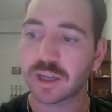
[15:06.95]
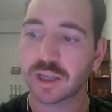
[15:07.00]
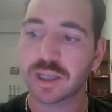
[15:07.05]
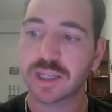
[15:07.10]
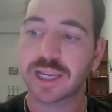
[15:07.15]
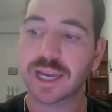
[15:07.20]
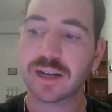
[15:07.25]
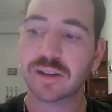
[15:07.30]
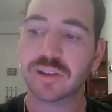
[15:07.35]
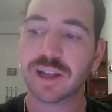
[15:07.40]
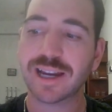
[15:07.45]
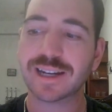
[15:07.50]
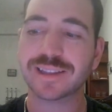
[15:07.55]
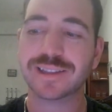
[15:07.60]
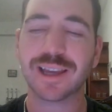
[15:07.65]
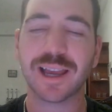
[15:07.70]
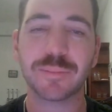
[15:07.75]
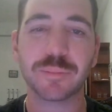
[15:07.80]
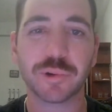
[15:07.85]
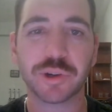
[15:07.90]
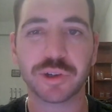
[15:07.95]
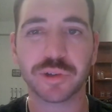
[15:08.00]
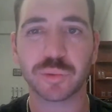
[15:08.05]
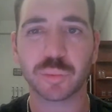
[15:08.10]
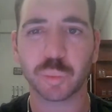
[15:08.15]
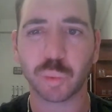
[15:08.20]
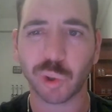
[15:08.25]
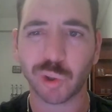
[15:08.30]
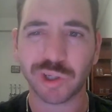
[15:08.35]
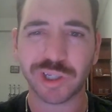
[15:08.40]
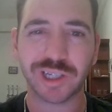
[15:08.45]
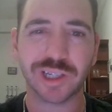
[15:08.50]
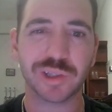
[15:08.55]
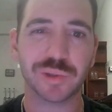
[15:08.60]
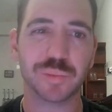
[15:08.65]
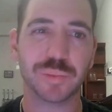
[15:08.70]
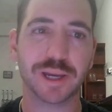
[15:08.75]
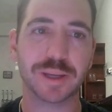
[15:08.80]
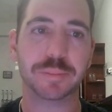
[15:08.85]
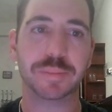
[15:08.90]
he had a lot of time where he was working
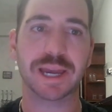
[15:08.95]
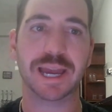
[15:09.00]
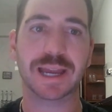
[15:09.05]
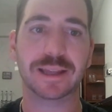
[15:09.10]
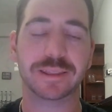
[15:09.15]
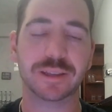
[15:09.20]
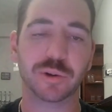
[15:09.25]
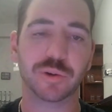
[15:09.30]
his way back.